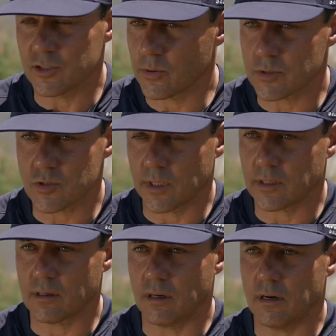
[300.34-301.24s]
Tour
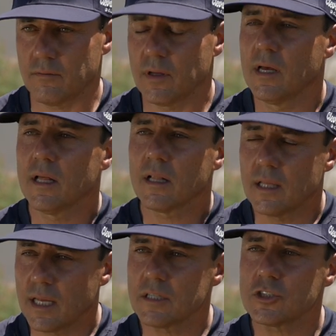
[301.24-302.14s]
Striker Golf.
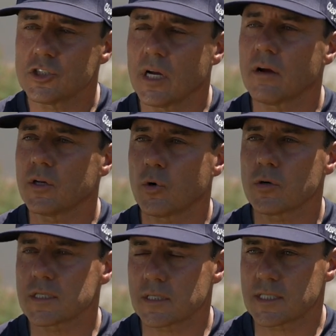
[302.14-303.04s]
Let us share your
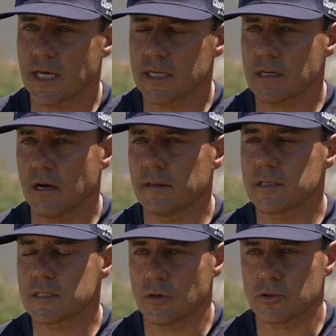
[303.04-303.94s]
success on the
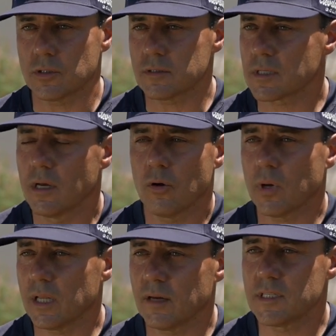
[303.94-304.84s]
socials.
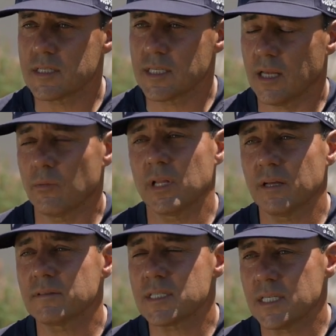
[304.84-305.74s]
We love to see it, and we
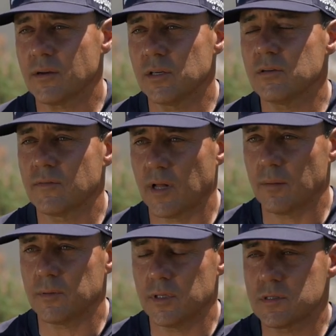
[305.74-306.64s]
love to see how you
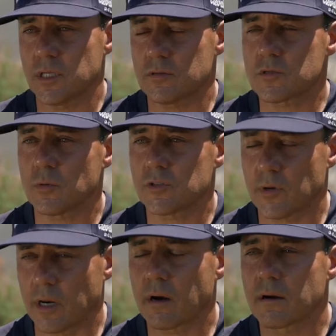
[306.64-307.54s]
develop using your swing
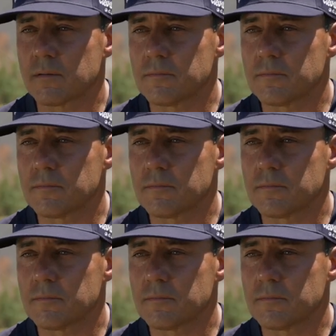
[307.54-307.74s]
trainer.